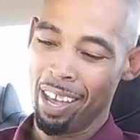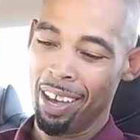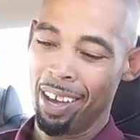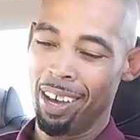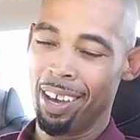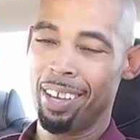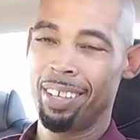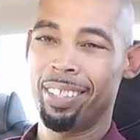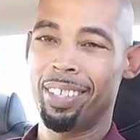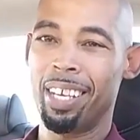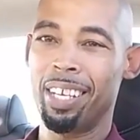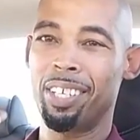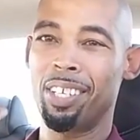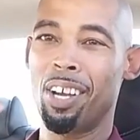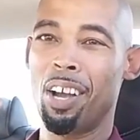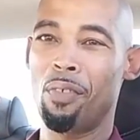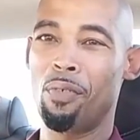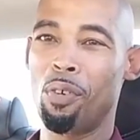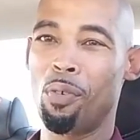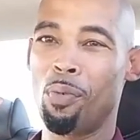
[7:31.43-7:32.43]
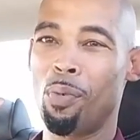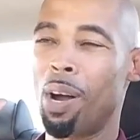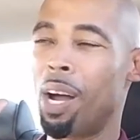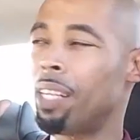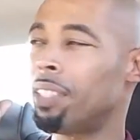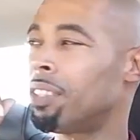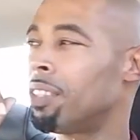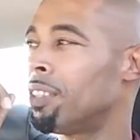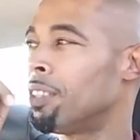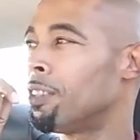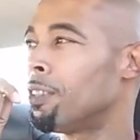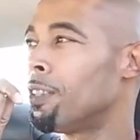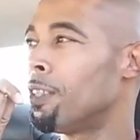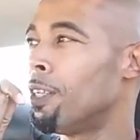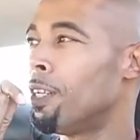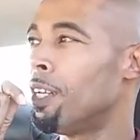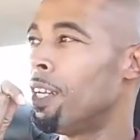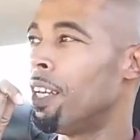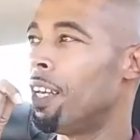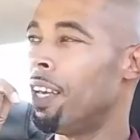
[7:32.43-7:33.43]
And thank y'all for watching
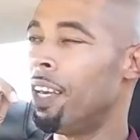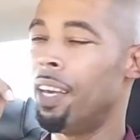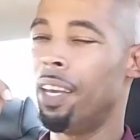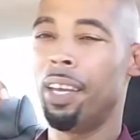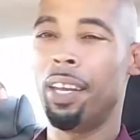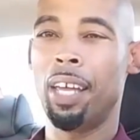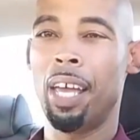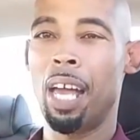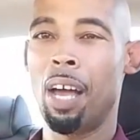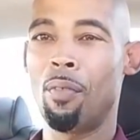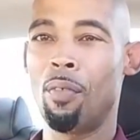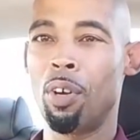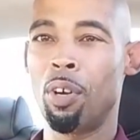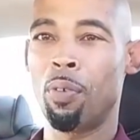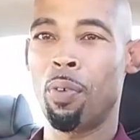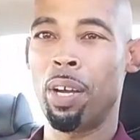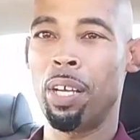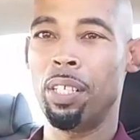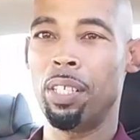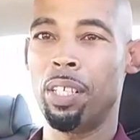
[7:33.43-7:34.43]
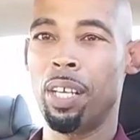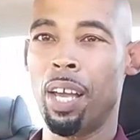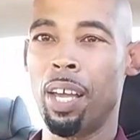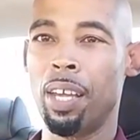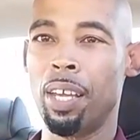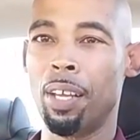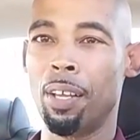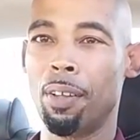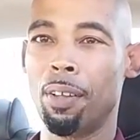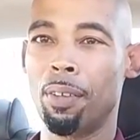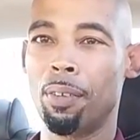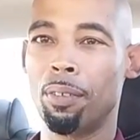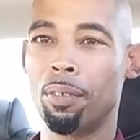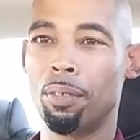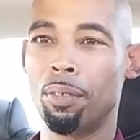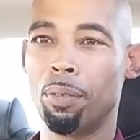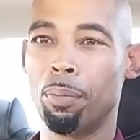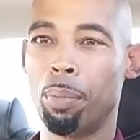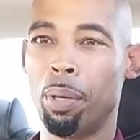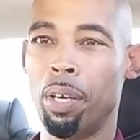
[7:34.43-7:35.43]
and have a great day.
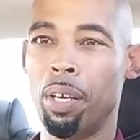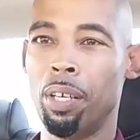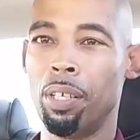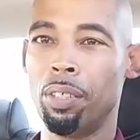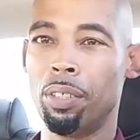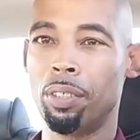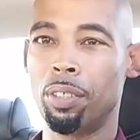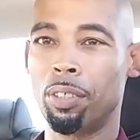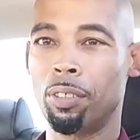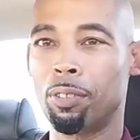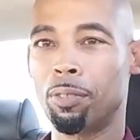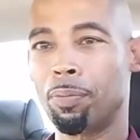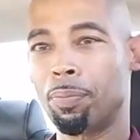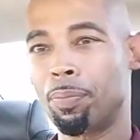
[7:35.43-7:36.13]
Peace.